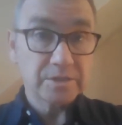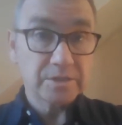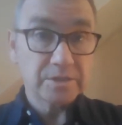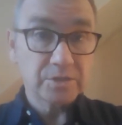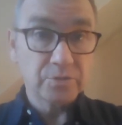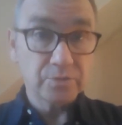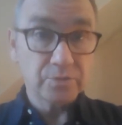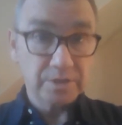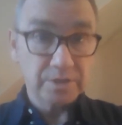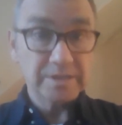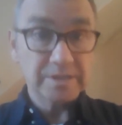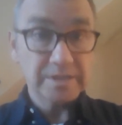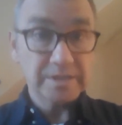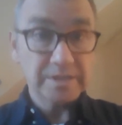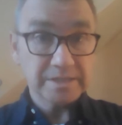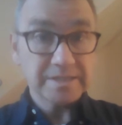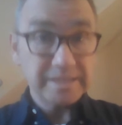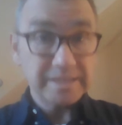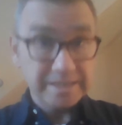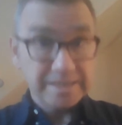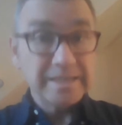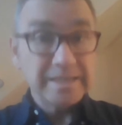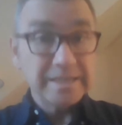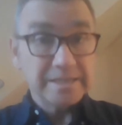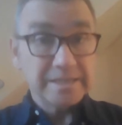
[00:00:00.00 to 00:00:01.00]
to exist
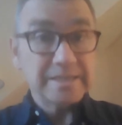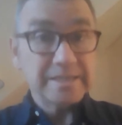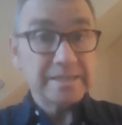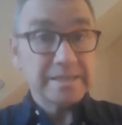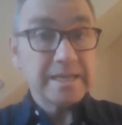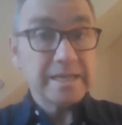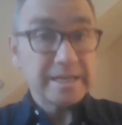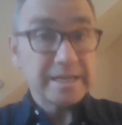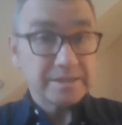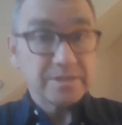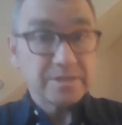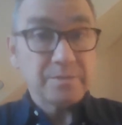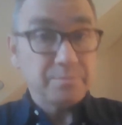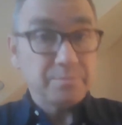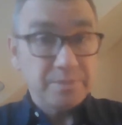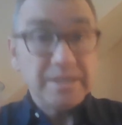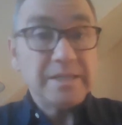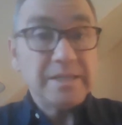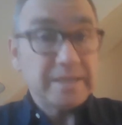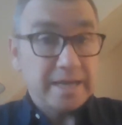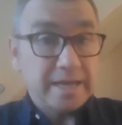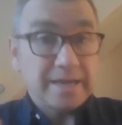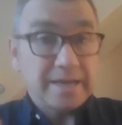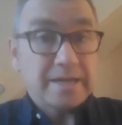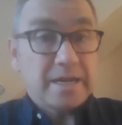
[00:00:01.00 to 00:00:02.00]
is has to
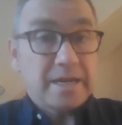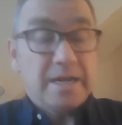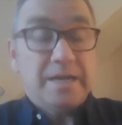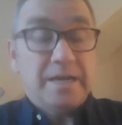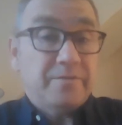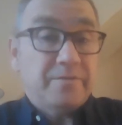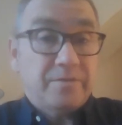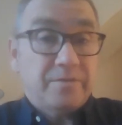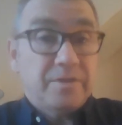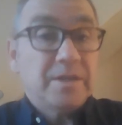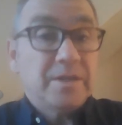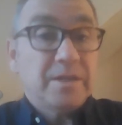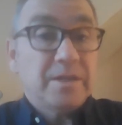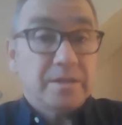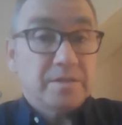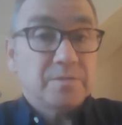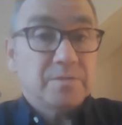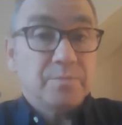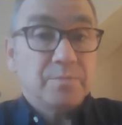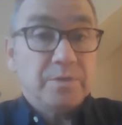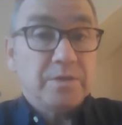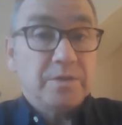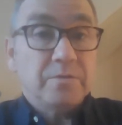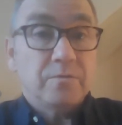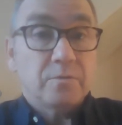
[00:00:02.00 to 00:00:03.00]
be that kind of thing as
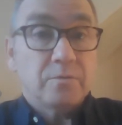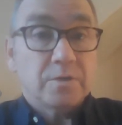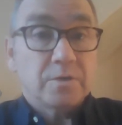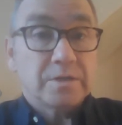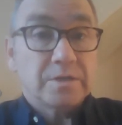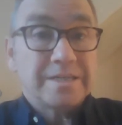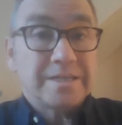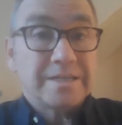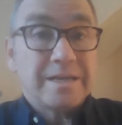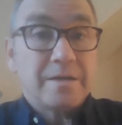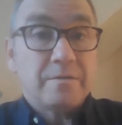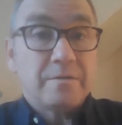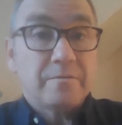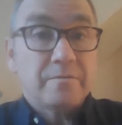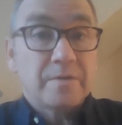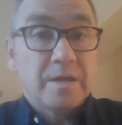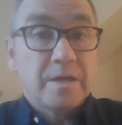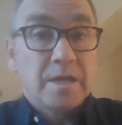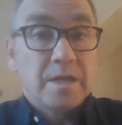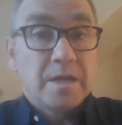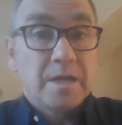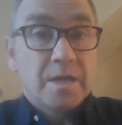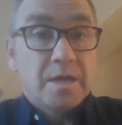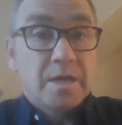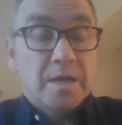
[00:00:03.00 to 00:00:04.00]
being for itself,
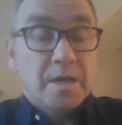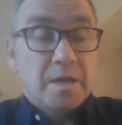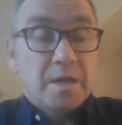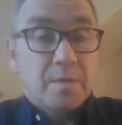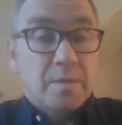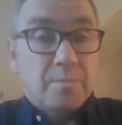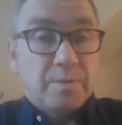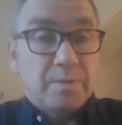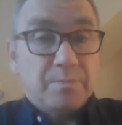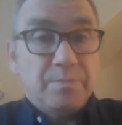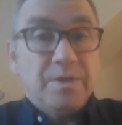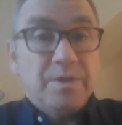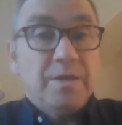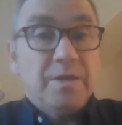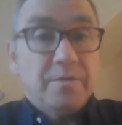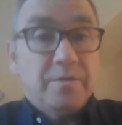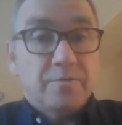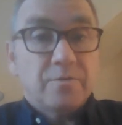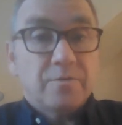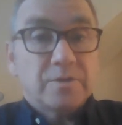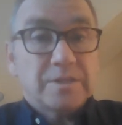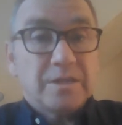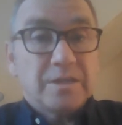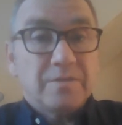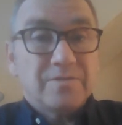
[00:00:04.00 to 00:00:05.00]
but being
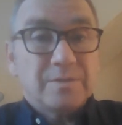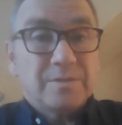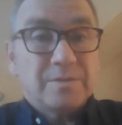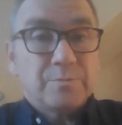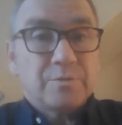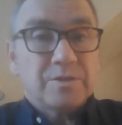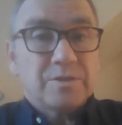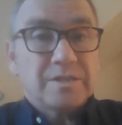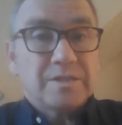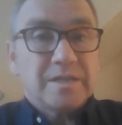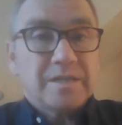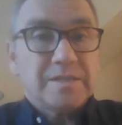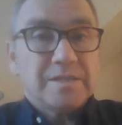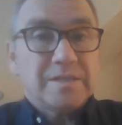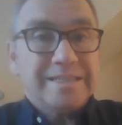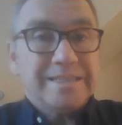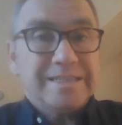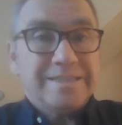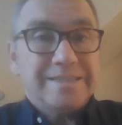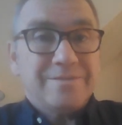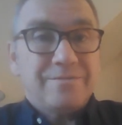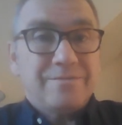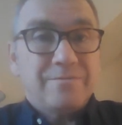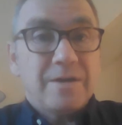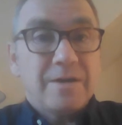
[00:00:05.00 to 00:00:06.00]
for self is
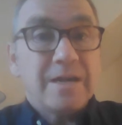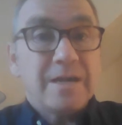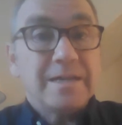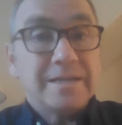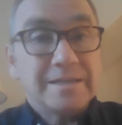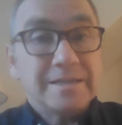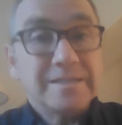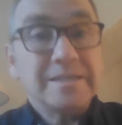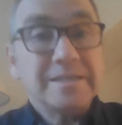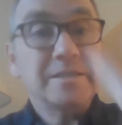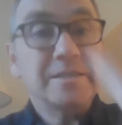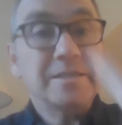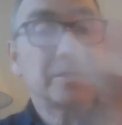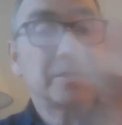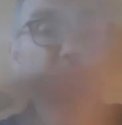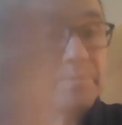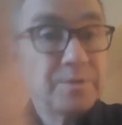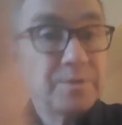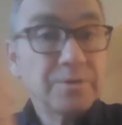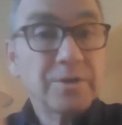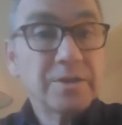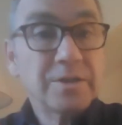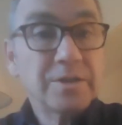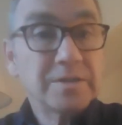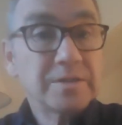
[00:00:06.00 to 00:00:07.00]
precisely defined as the
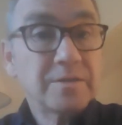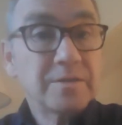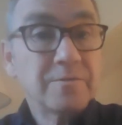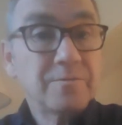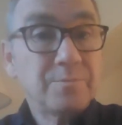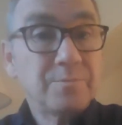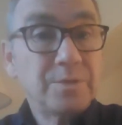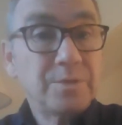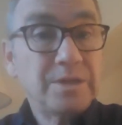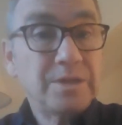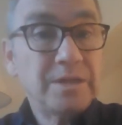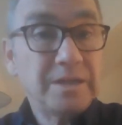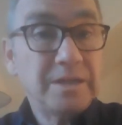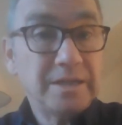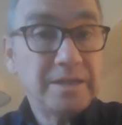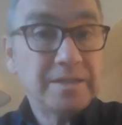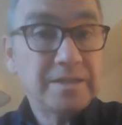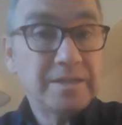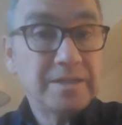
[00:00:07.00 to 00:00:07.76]
experience of being in